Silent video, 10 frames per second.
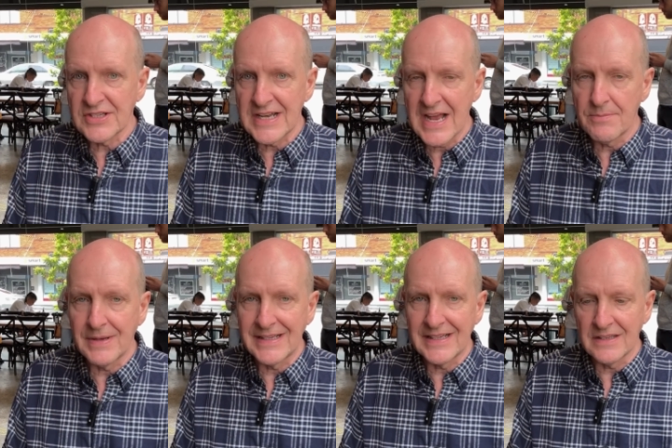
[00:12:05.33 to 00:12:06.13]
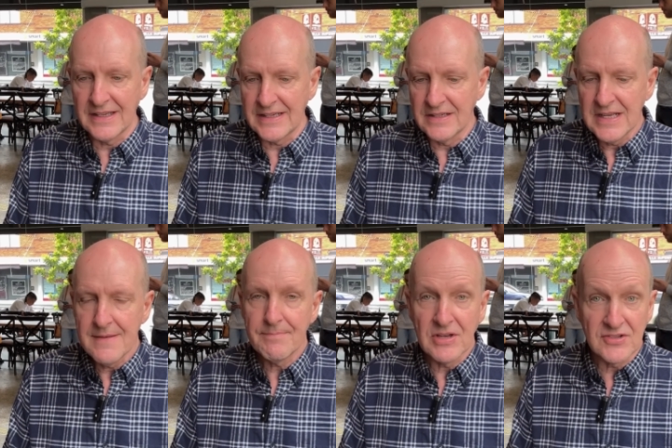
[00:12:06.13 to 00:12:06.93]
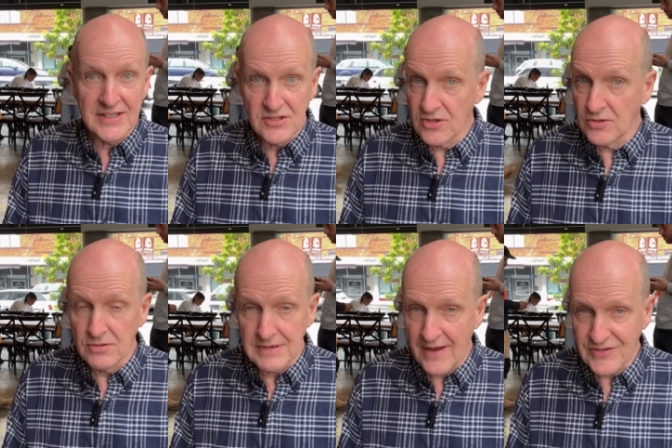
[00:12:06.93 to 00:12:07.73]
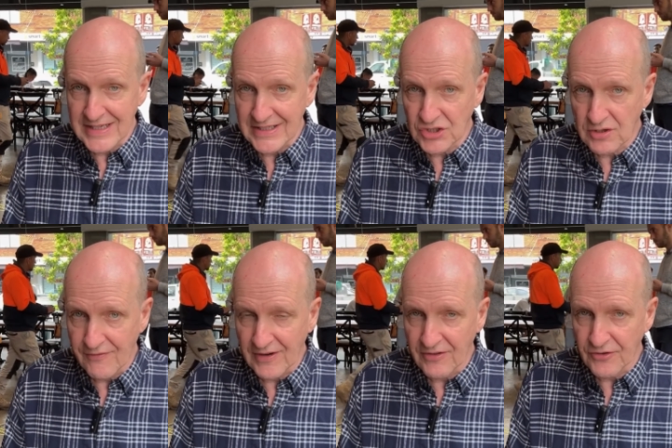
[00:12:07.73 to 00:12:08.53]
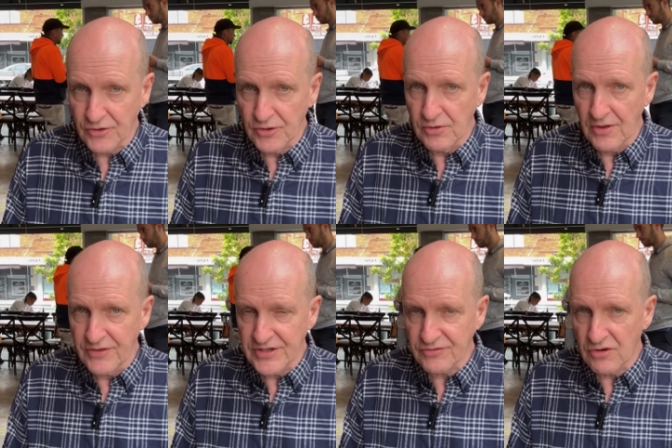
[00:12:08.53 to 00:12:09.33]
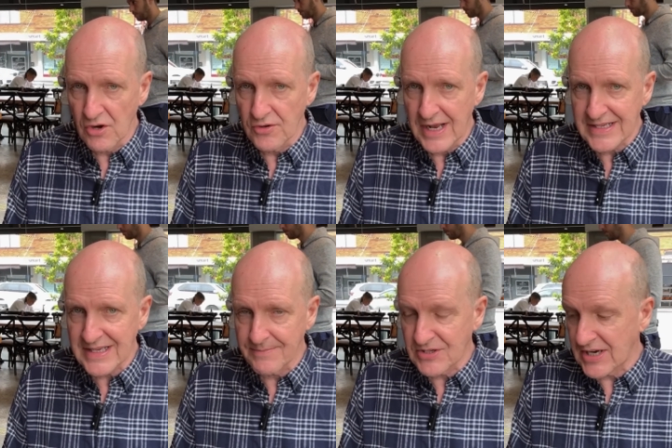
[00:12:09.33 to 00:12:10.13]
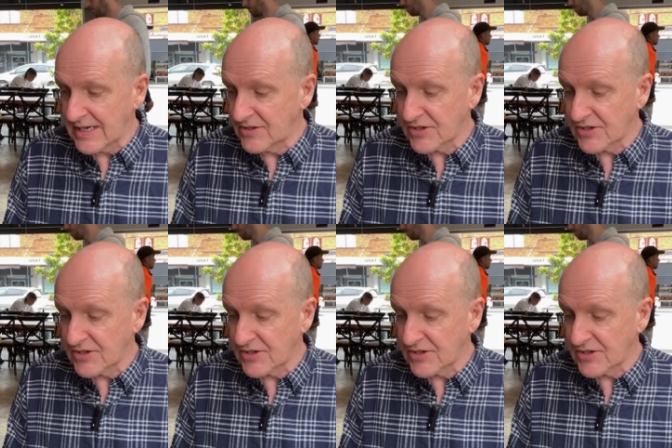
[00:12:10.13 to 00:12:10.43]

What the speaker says: It's now been cleared because they do have to get traffic through this road at some stage.